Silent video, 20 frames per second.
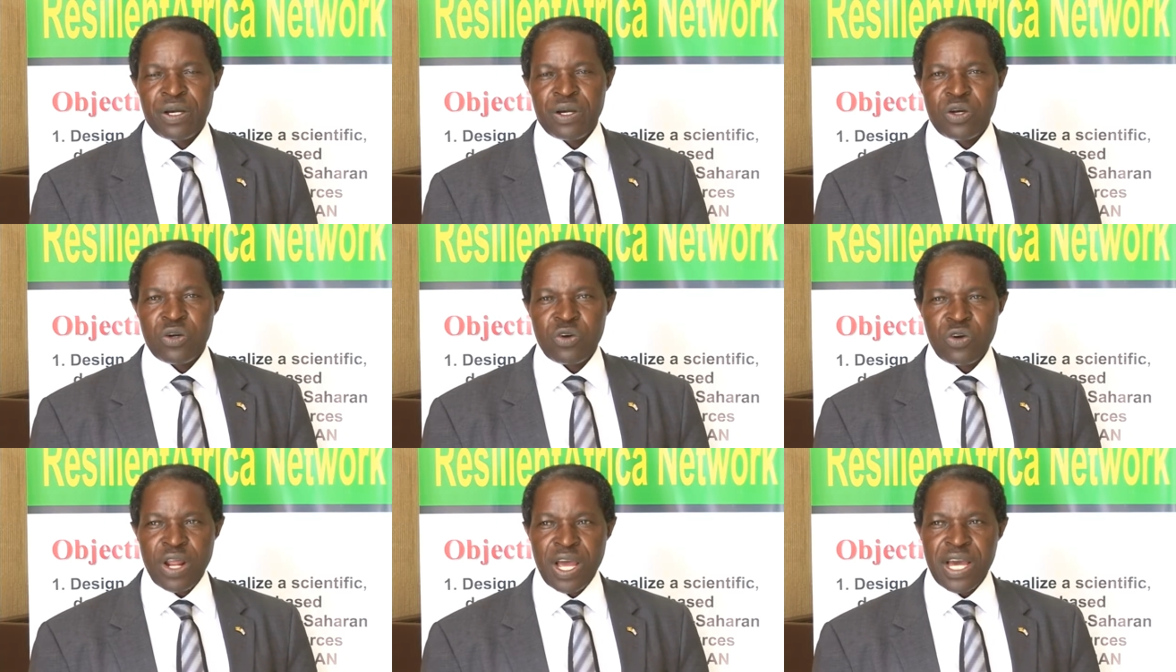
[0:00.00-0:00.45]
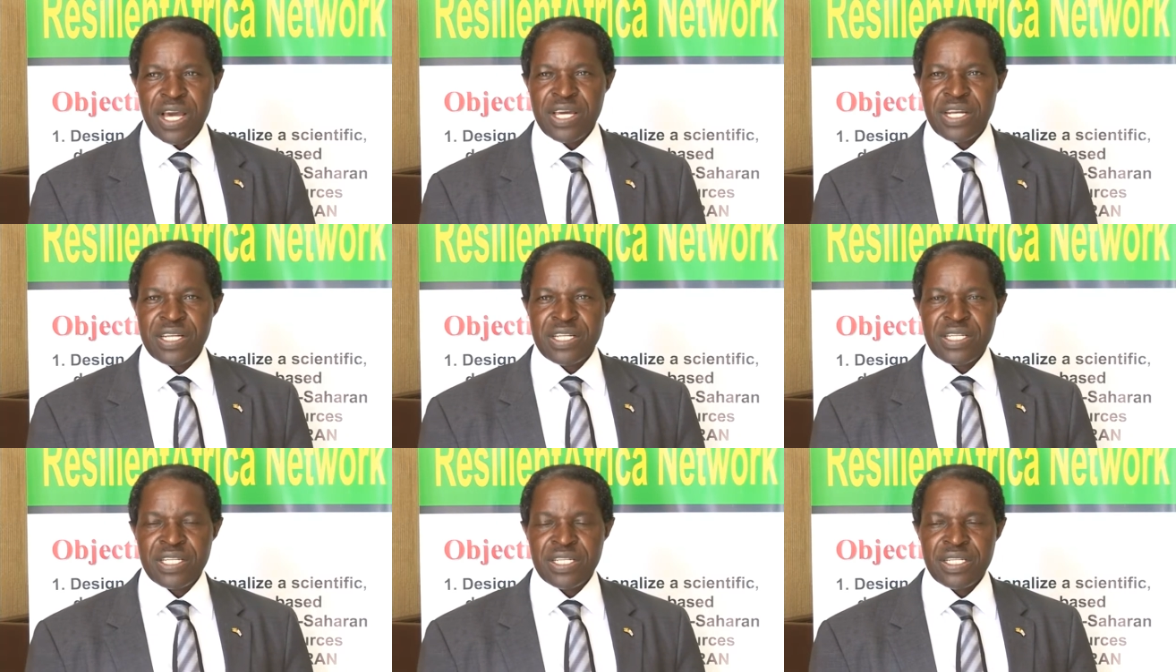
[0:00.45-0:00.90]

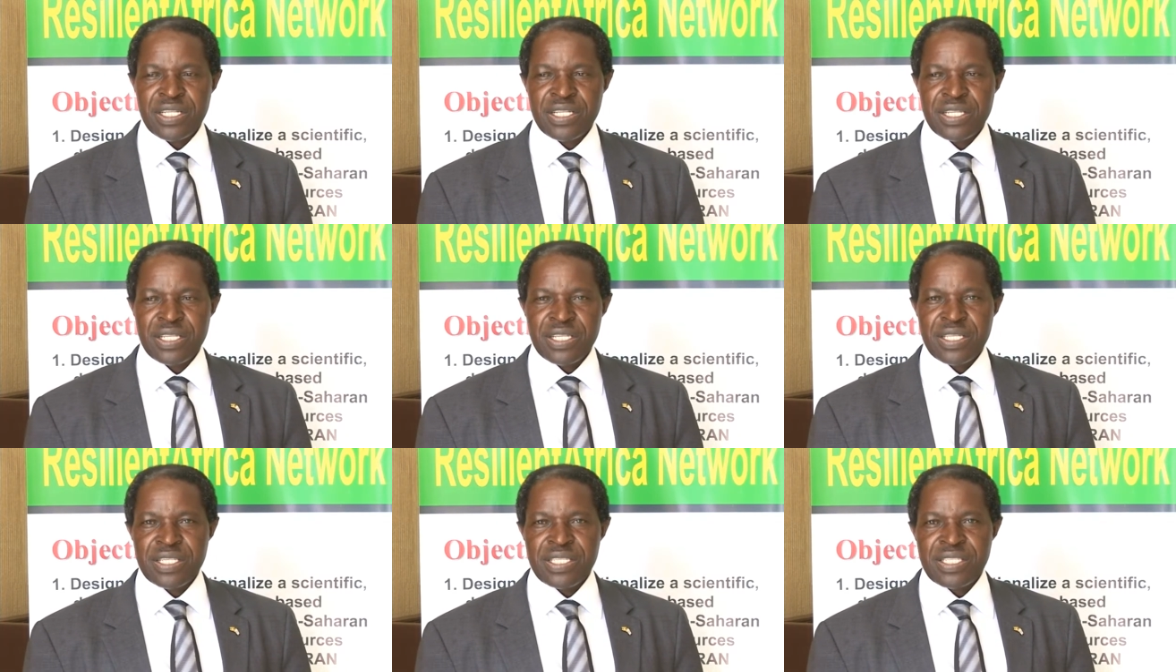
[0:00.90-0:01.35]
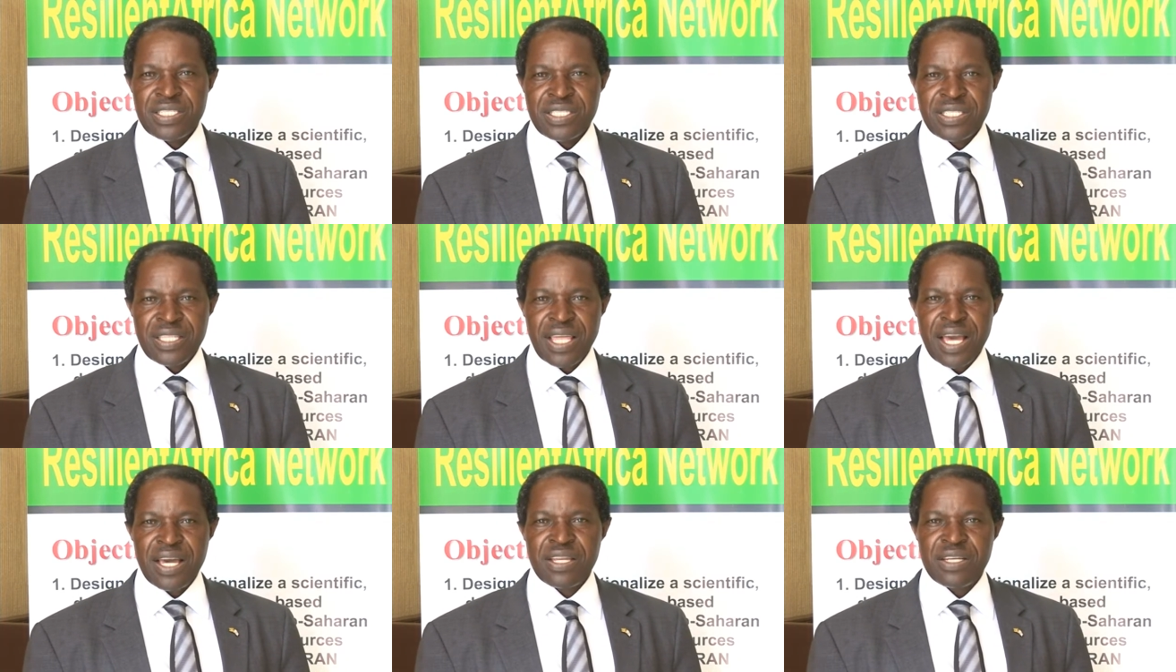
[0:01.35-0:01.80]
RAN
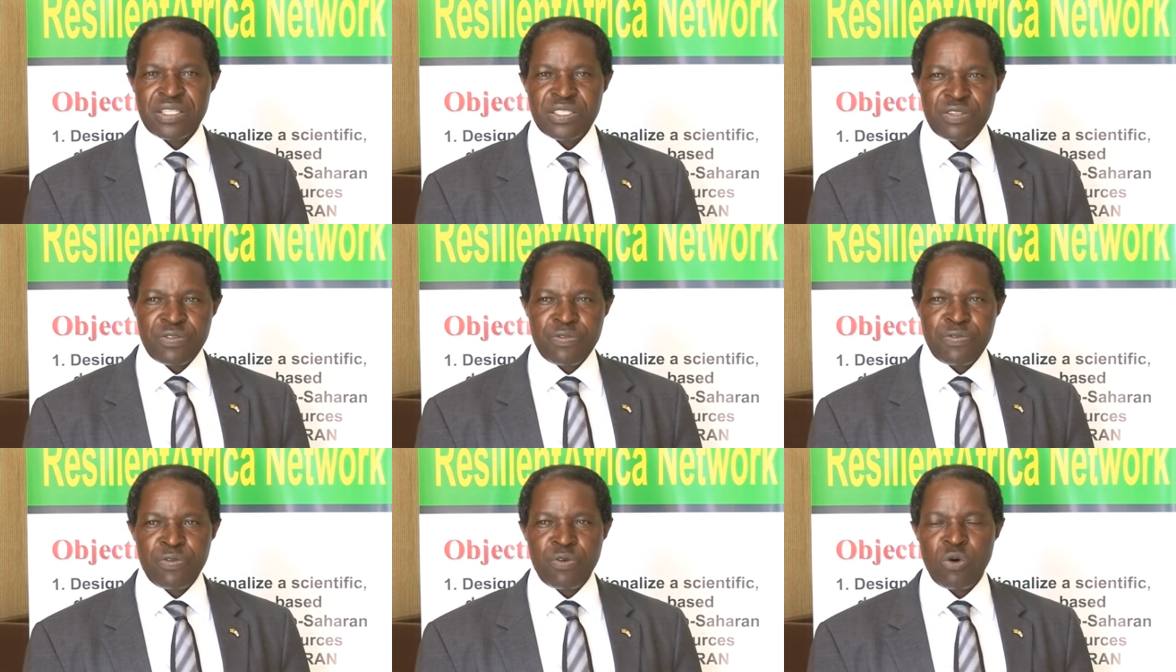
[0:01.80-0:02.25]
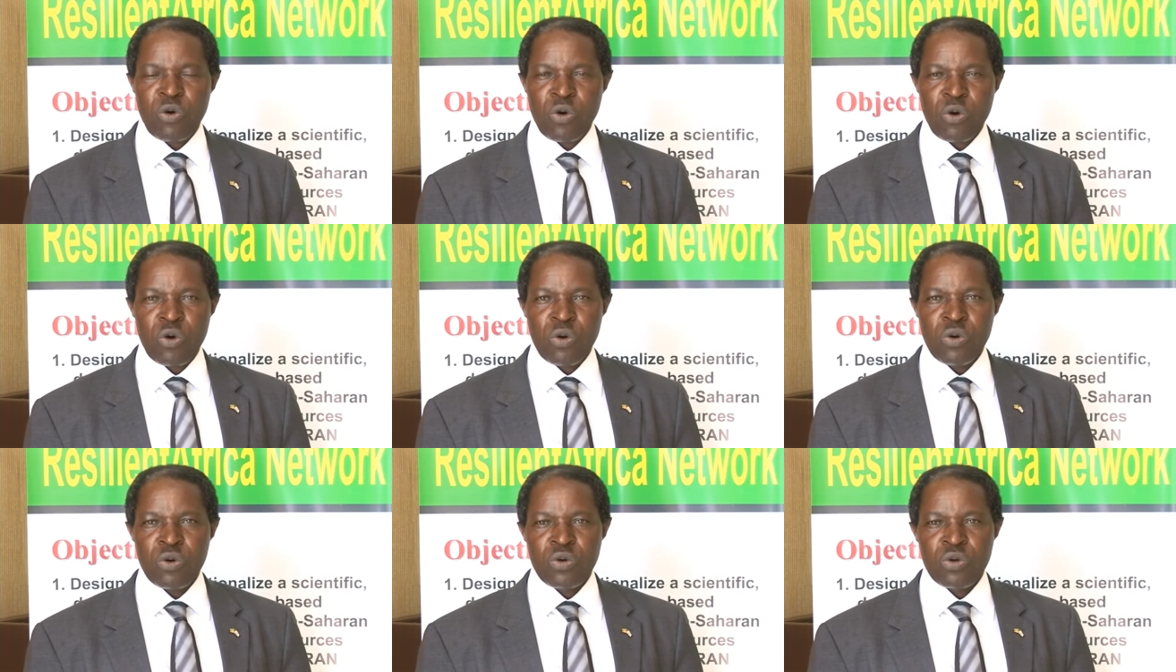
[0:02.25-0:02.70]
stands
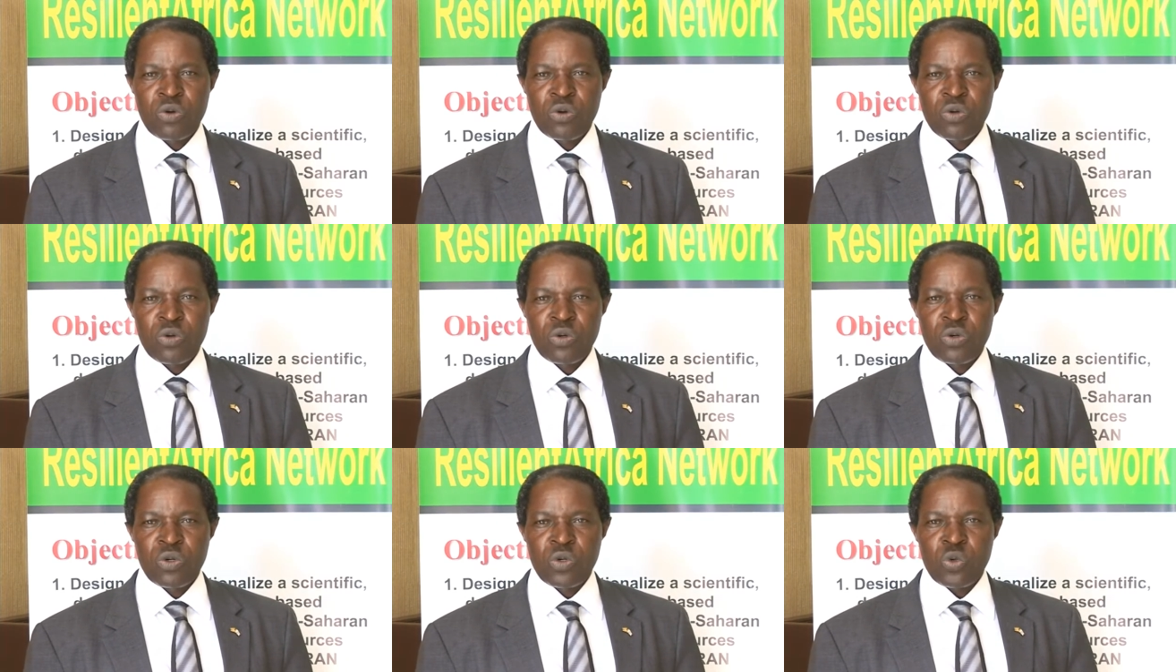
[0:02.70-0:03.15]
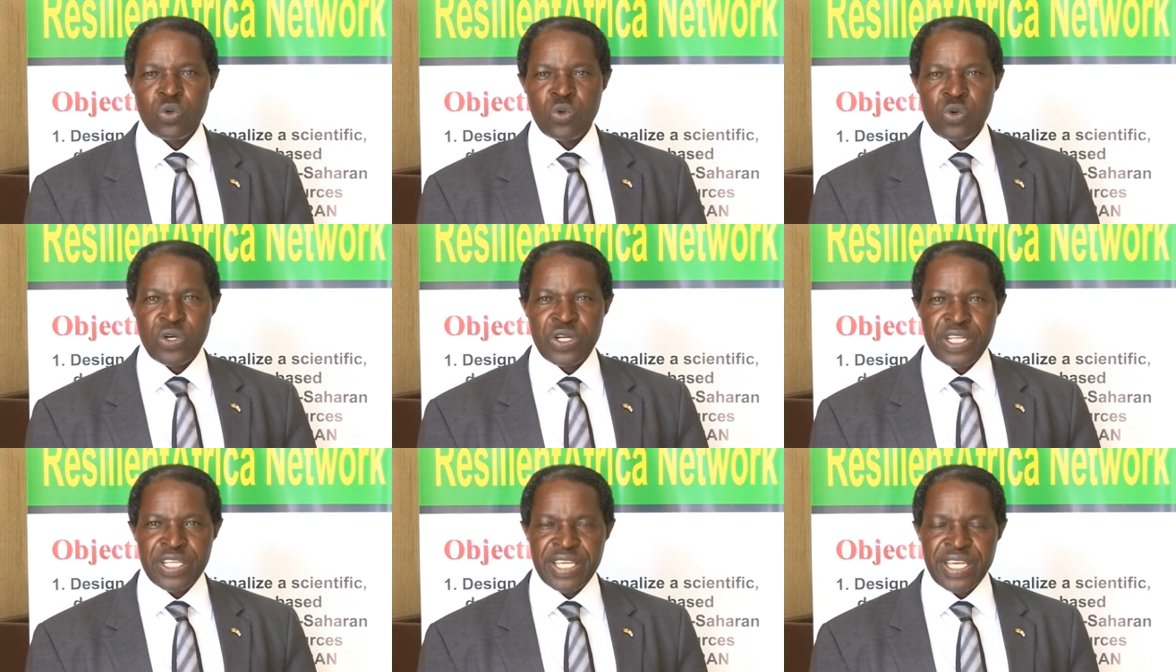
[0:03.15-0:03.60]
for
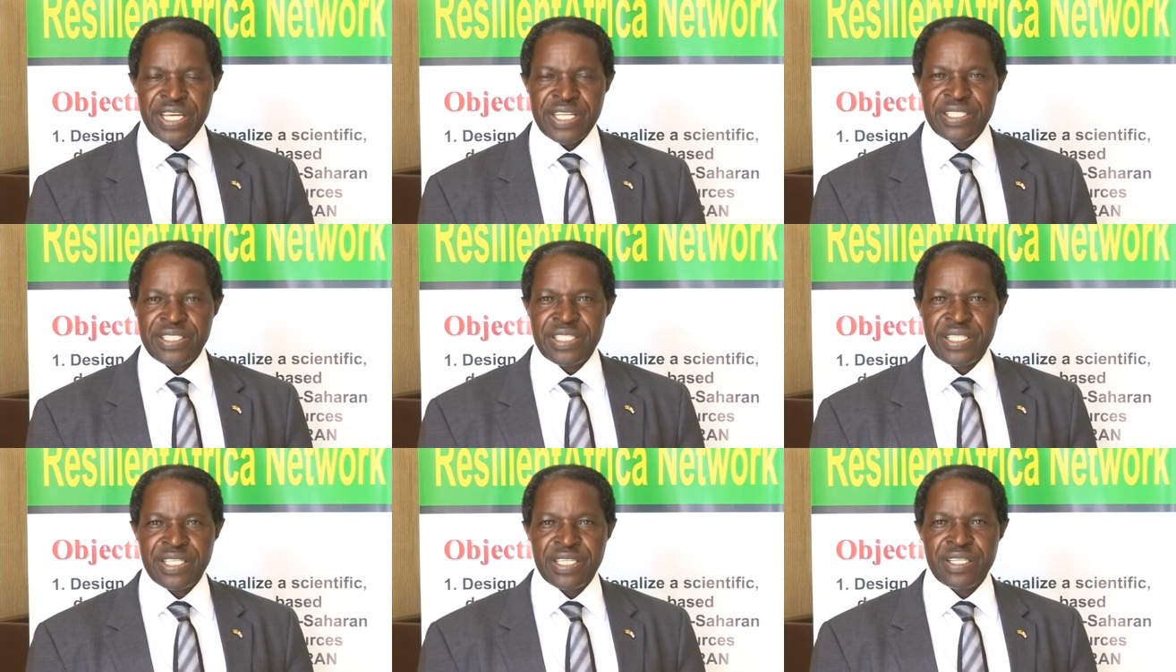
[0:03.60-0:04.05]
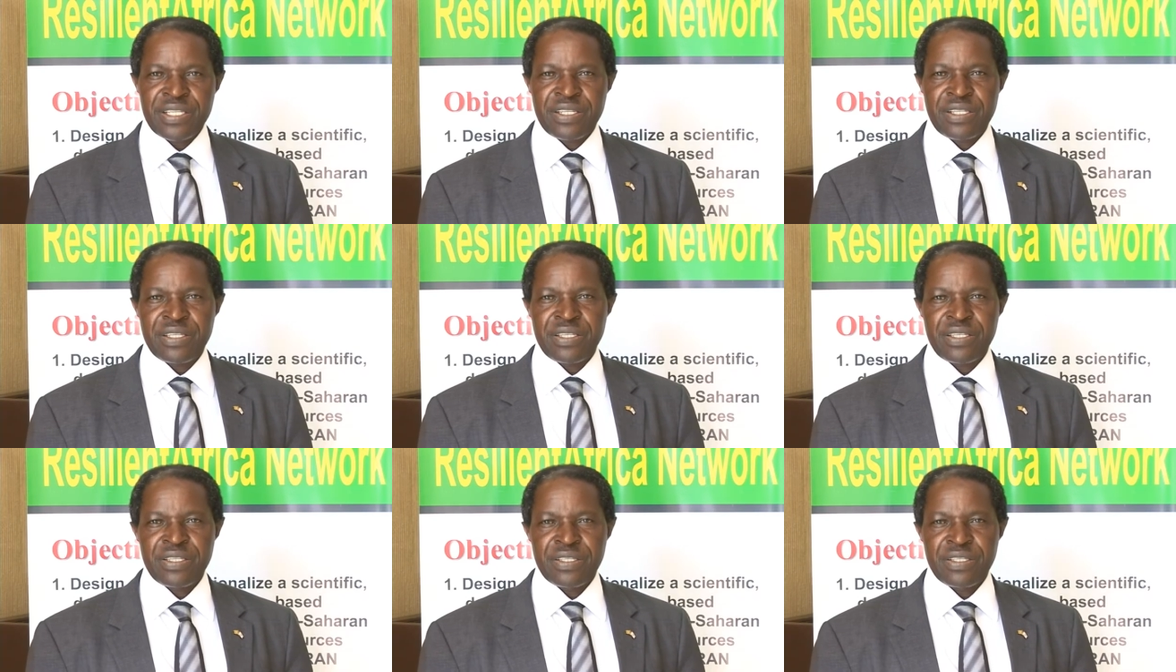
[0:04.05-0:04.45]
creating